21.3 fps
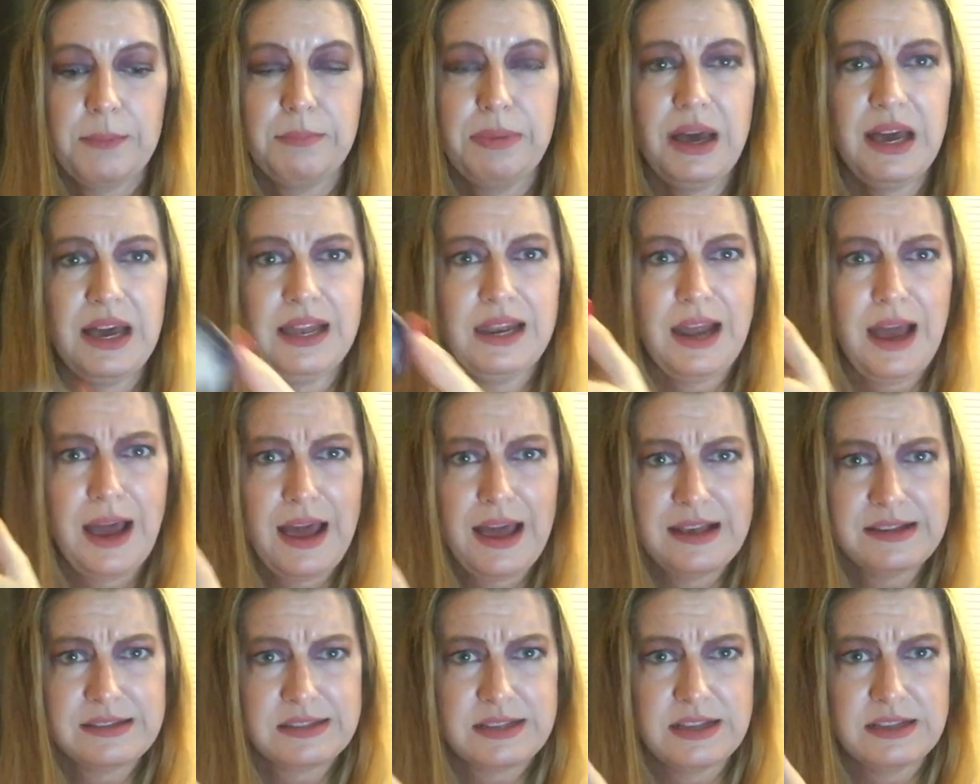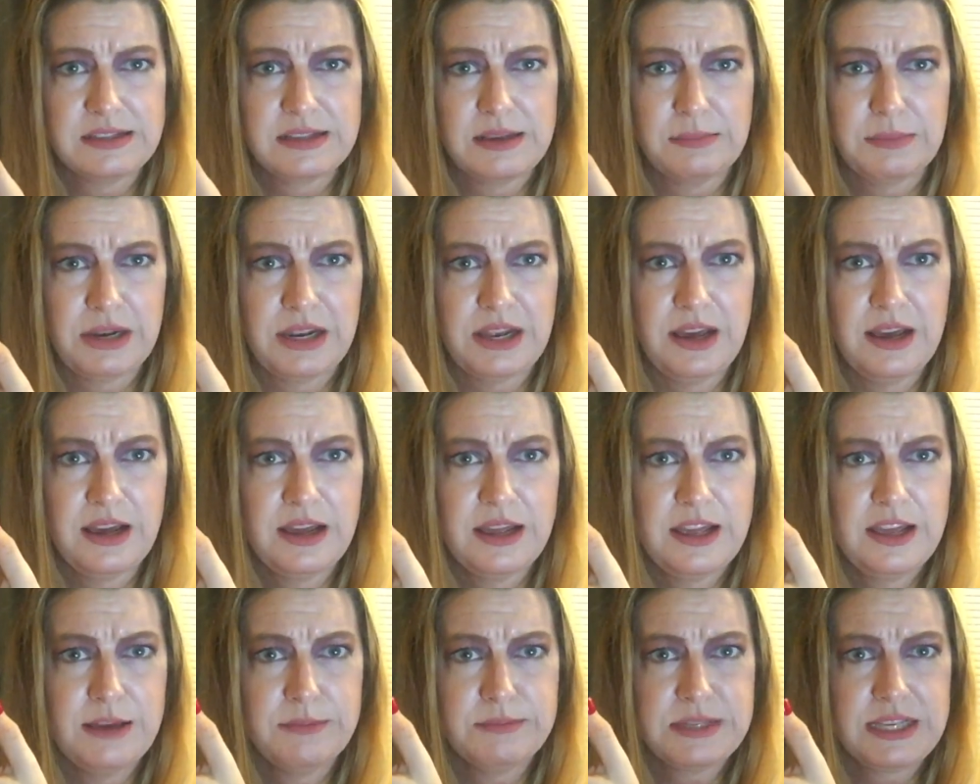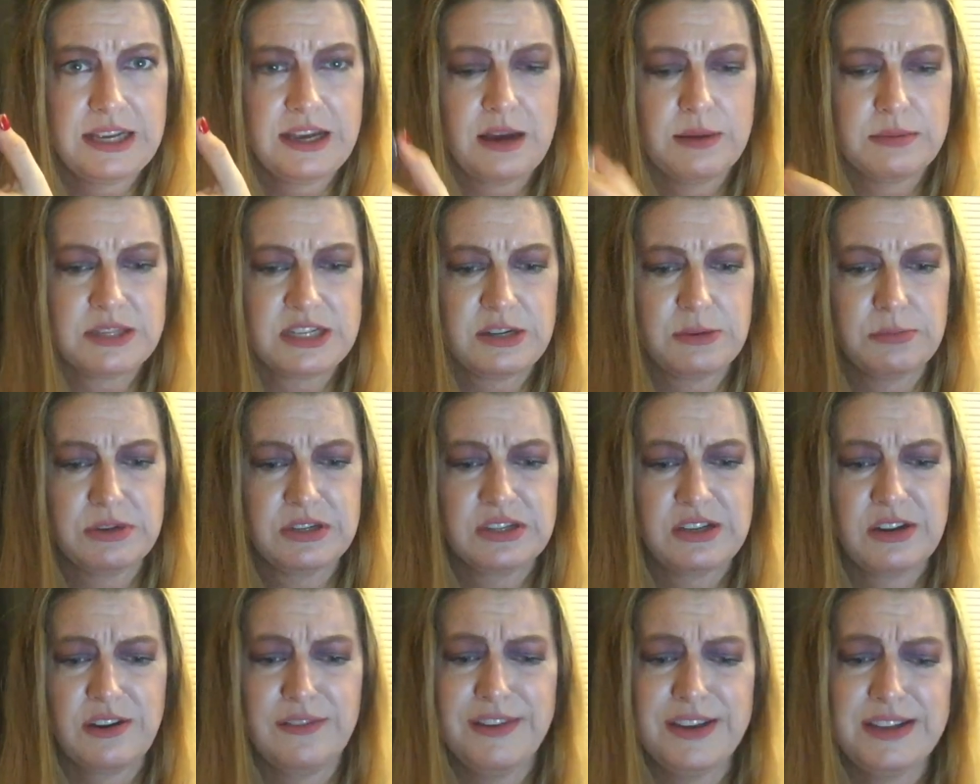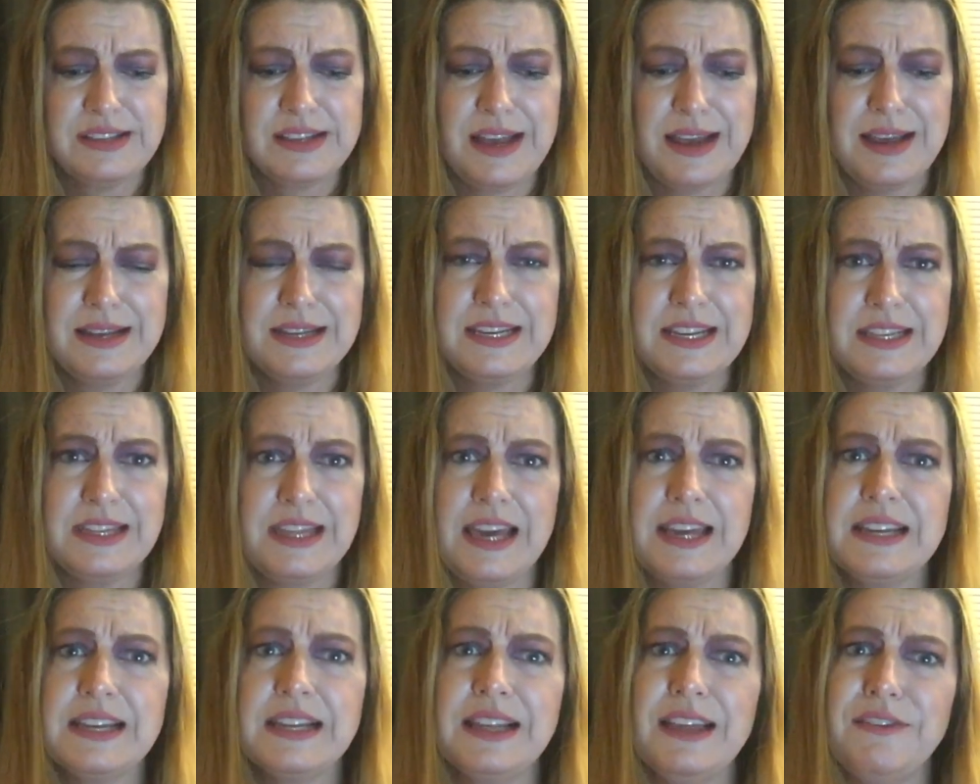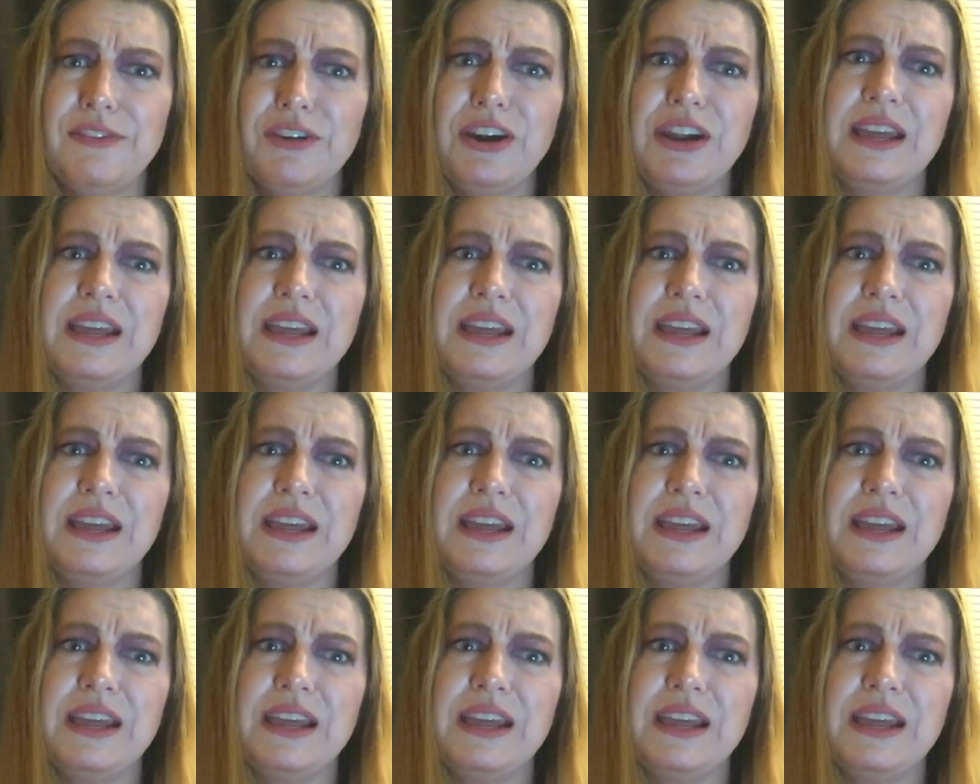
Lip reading: But I said something to Ipsy customer service, and did they deliver?